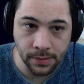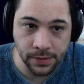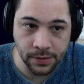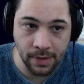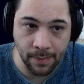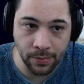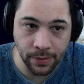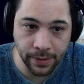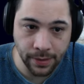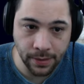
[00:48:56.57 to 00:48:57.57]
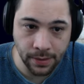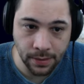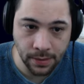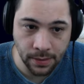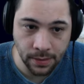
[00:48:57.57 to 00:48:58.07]
Scrap wood.
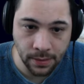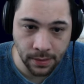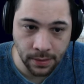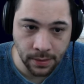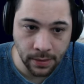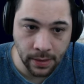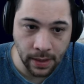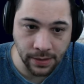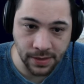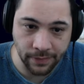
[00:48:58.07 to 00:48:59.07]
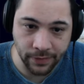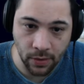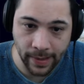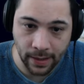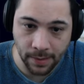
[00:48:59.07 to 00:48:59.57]
I'll just have to go back